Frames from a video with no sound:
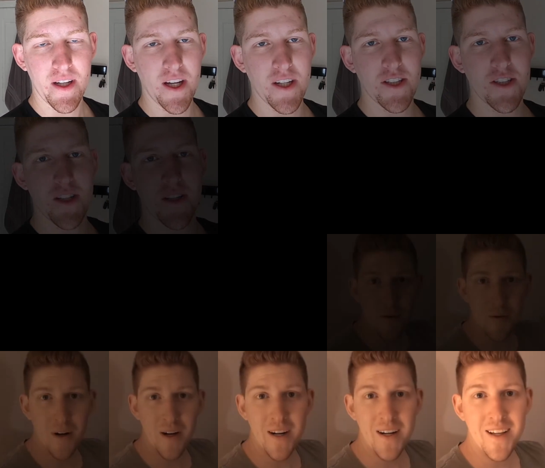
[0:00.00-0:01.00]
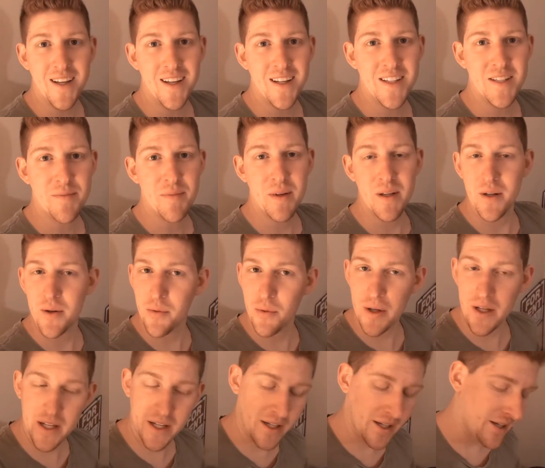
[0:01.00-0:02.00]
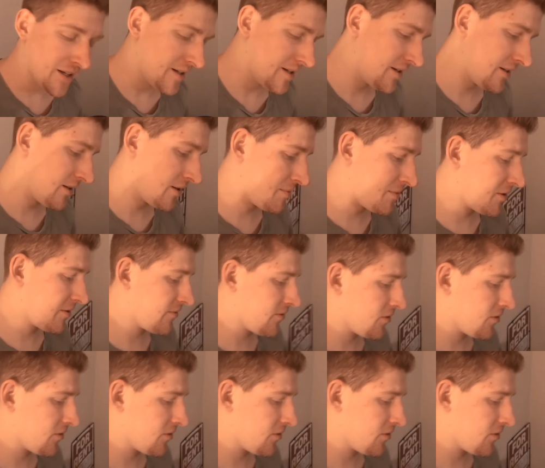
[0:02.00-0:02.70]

catch you then. Alrighty, it's been a week, a little bit